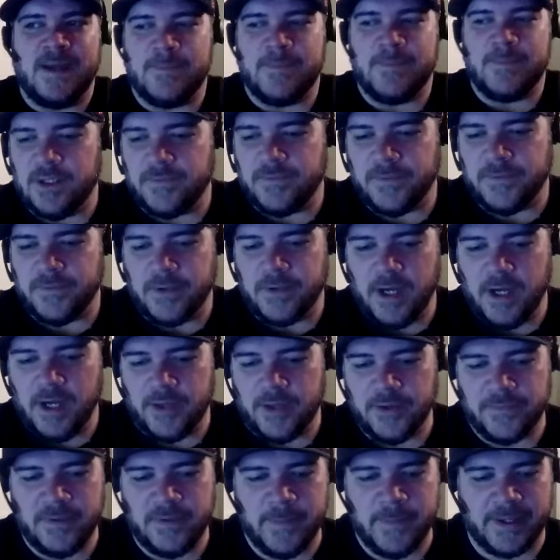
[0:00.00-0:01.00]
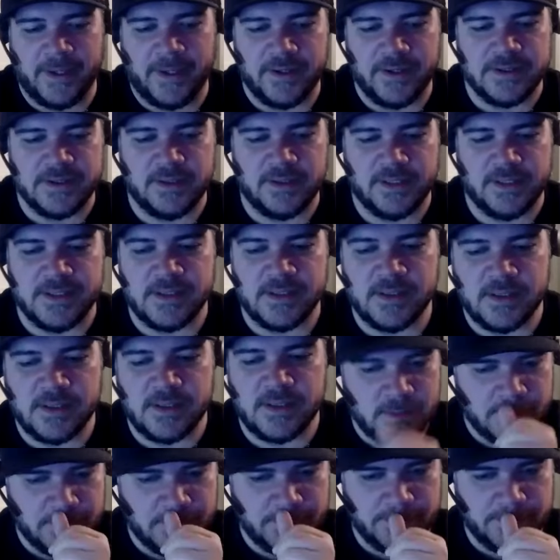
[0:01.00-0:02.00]
be good for other filmmakers to listen
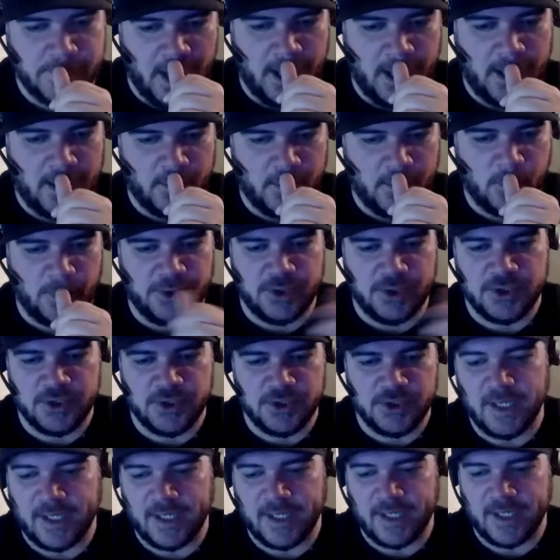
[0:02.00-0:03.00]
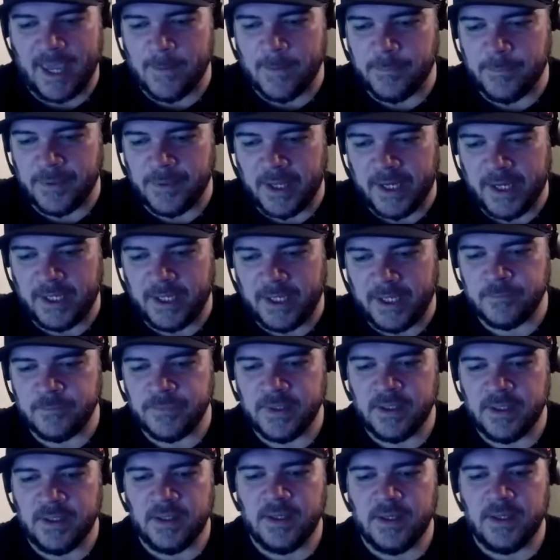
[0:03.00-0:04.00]
to uh, when you're doing a
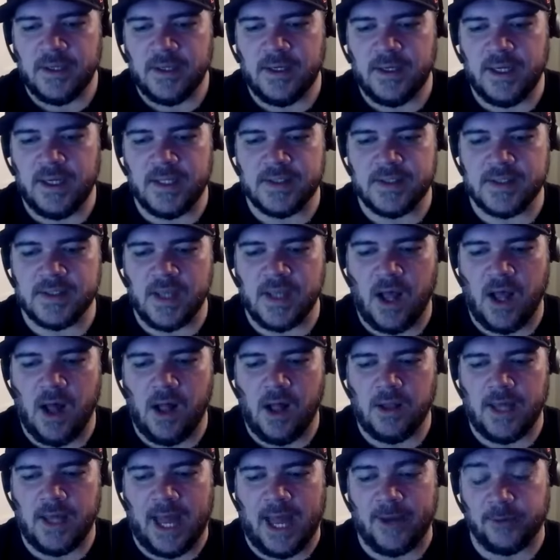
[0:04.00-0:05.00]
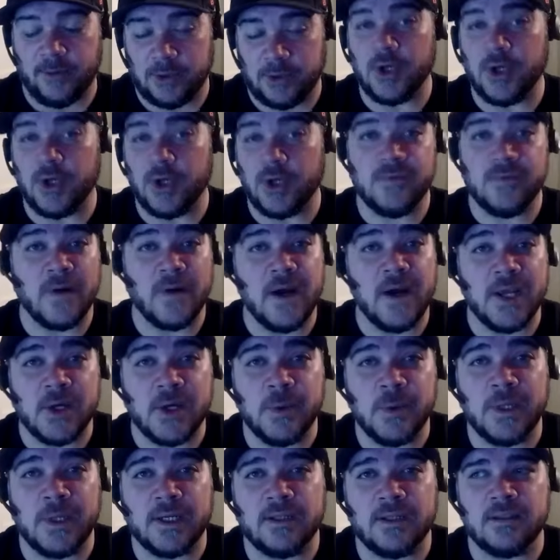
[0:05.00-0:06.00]
campaign it's all I've learned
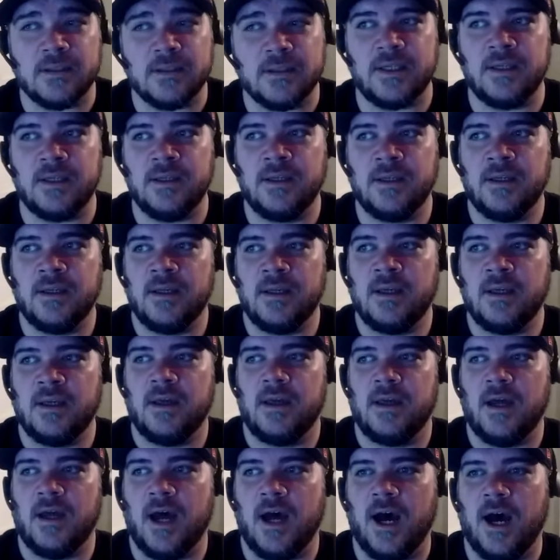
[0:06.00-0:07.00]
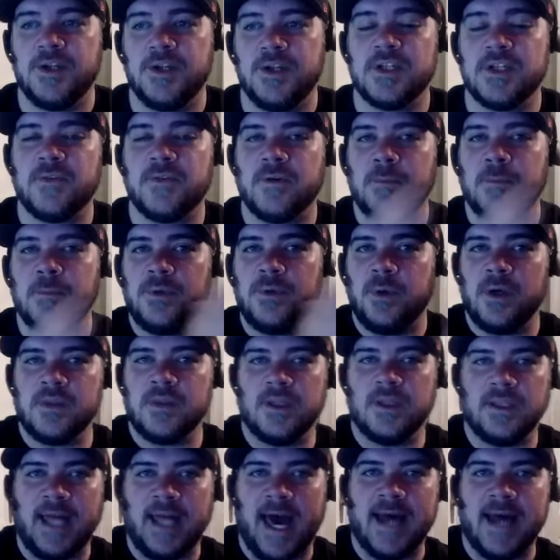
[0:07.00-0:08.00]
very quickly uh, just from
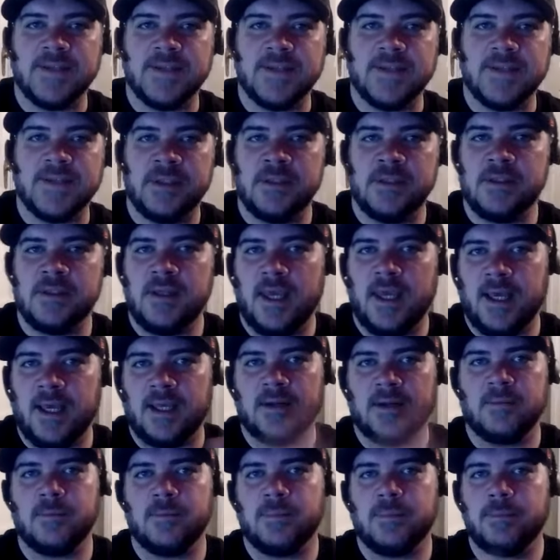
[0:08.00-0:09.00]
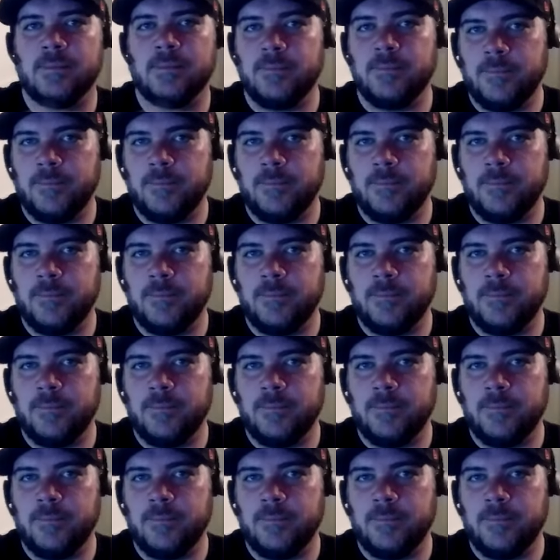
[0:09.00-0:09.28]
doing the last one and